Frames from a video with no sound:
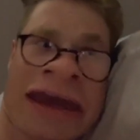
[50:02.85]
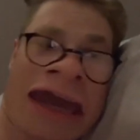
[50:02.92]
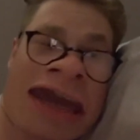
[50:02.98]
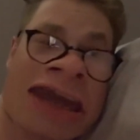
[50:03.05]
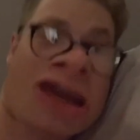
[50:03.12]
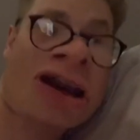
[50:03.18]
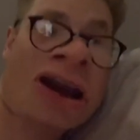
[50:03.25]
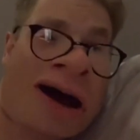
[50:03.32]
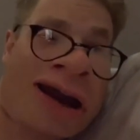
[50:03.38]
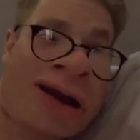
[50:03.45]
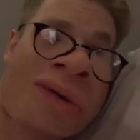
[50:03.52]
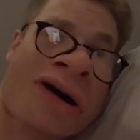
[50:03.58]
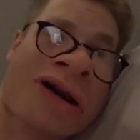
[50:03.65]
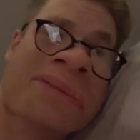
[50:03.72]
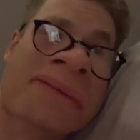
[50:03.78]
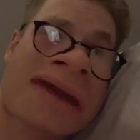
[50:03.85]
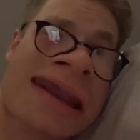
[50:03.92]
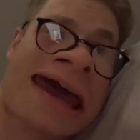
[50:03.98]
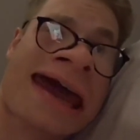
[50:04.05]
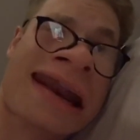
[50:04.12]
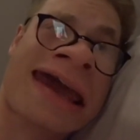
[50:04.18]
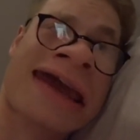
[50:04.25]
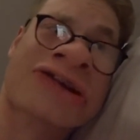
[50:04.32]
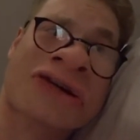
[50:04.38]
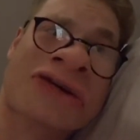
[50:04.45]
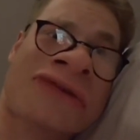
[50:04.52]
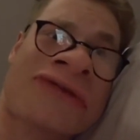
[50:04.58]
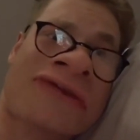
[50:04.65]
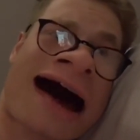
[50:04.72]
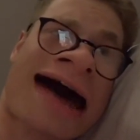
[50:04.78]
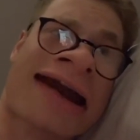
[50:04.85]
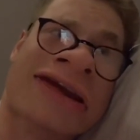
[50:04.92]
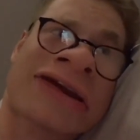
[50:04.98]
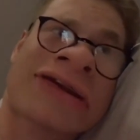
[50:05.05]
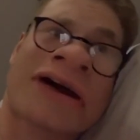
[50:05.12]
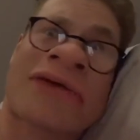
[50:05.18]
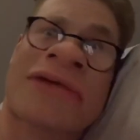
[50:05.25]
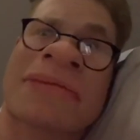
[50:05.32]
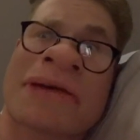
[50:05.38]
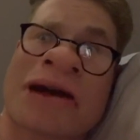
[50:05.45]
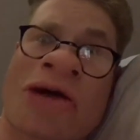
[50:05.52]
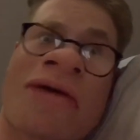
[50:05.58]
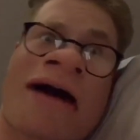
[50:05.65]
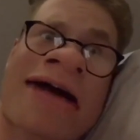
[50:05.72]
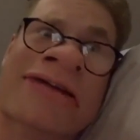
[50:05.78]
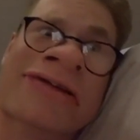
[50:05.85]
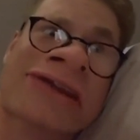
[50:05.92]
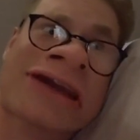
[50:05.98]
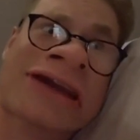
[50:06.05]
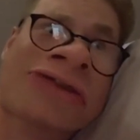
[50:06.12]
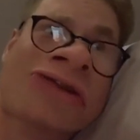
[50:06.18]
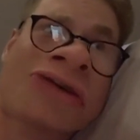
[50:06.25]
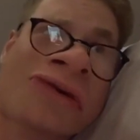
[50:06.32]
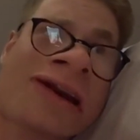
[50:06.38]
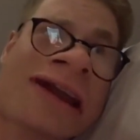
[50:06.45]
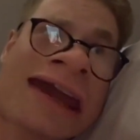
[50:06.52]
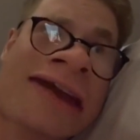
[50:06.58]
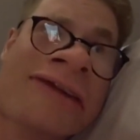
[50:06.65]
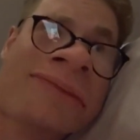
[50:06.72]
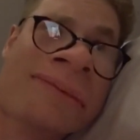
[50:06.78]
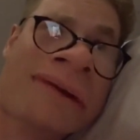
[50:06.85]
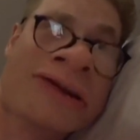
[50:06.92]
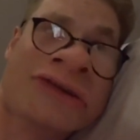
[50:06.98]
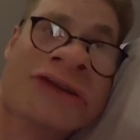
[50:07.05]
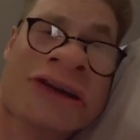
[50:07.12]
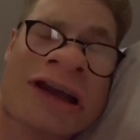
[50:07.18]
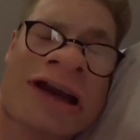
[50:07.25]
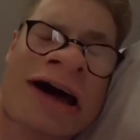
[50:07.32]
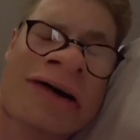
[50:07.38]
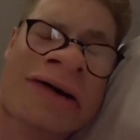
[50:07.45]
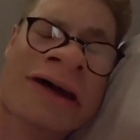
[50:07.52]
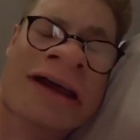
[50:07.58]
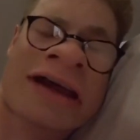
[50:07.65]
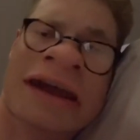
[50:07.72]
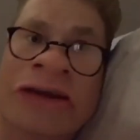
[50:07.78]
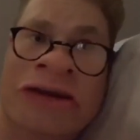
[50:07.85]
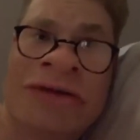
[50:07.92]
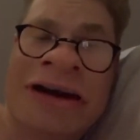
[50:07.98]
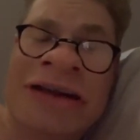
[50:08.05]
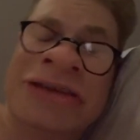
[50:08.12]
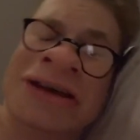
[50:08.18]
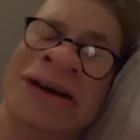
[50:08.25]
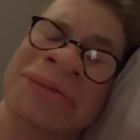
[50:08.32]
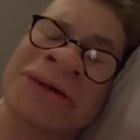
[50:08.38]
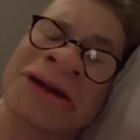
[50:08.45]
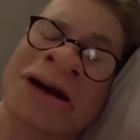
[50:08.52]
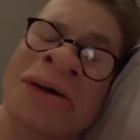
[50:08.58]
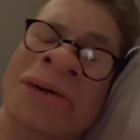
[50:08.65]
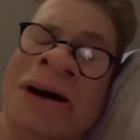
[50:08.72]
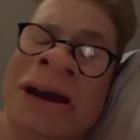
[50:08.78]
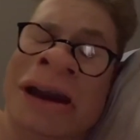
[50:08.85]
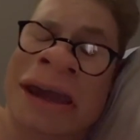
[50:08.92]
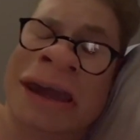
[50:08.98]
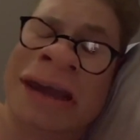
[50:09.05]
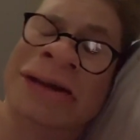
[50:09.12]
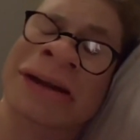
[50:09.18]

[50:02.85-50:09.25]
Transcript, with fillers: And, you know, I don't want to be that asshole father. You know, we've been quarantined two and a half months, you know. So I told him, You know what, Ain't